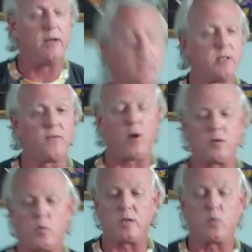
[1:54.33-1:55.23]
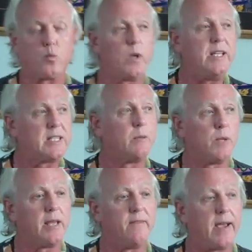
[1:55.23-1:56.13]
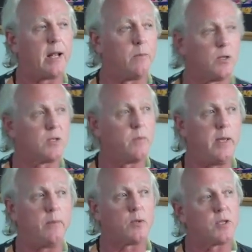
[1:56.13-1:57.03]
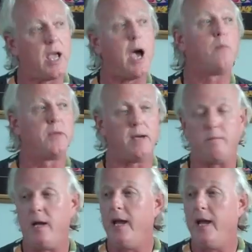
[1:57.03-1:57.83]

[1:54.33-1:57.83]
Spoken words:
as far as what's reasonably available to people to help them